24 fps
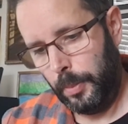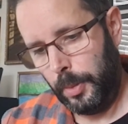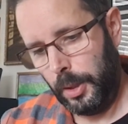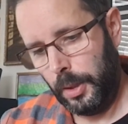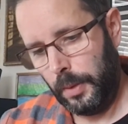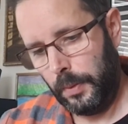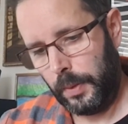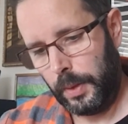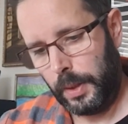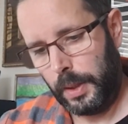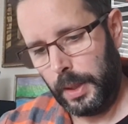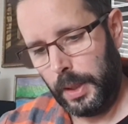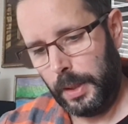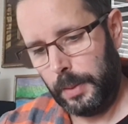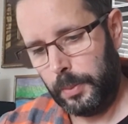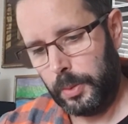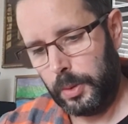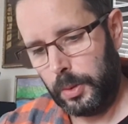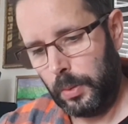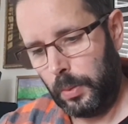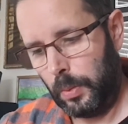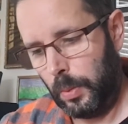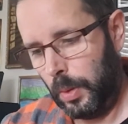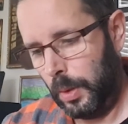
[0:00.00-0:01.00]
the games
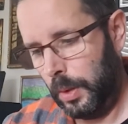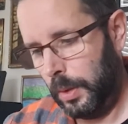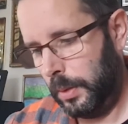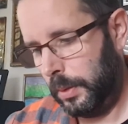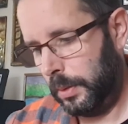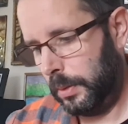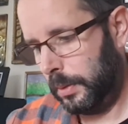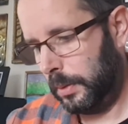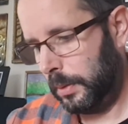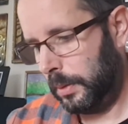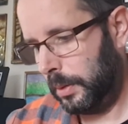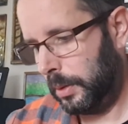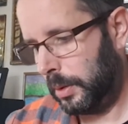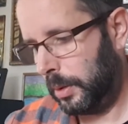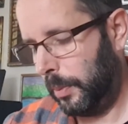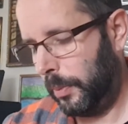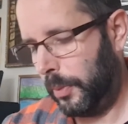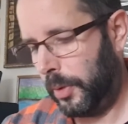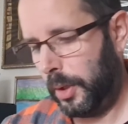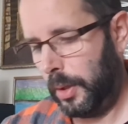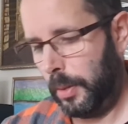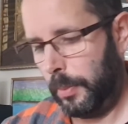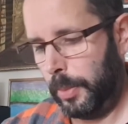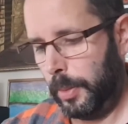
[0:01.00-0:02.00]
that weren't.
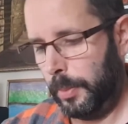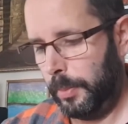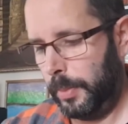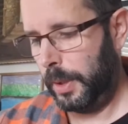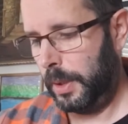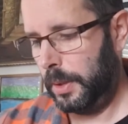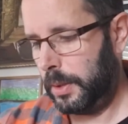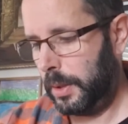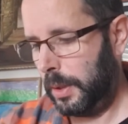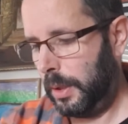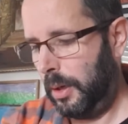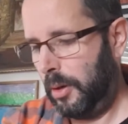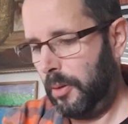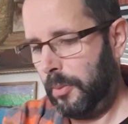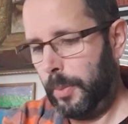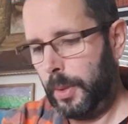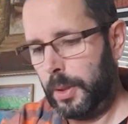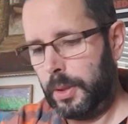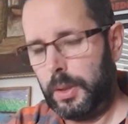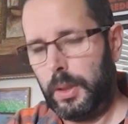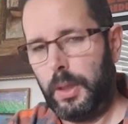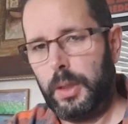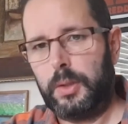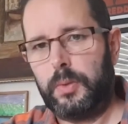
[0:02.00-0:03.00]
Something I've been to get off my
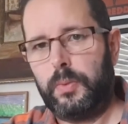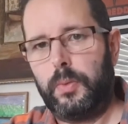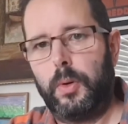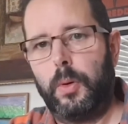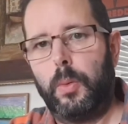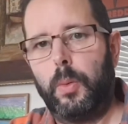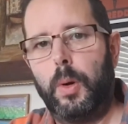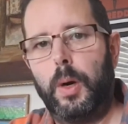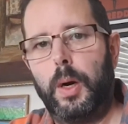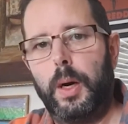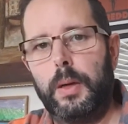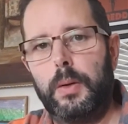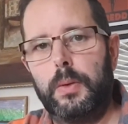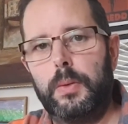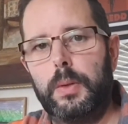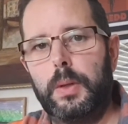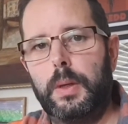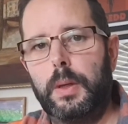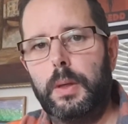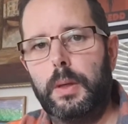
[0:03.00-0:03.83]
chest for a while.